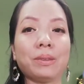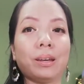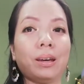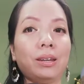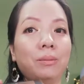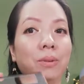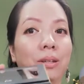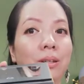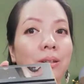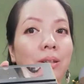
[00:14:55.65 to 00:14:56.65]
I
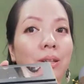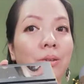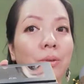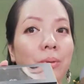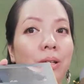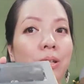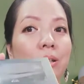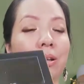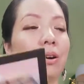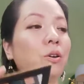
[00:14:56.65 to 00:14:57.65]
immediately reminded
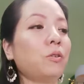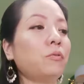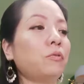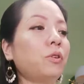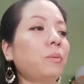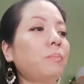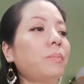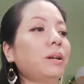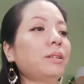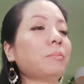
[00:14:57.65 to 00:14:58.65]
of
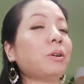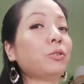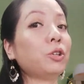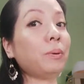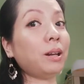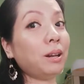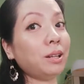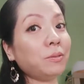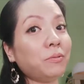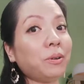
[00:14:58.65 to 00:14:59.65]
my subculture palette
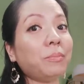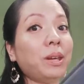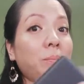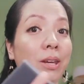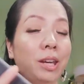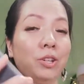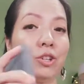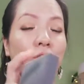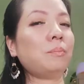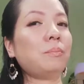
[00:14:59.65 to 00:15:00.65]
from ABH.
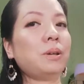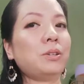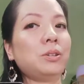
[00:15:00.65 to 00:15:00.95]
But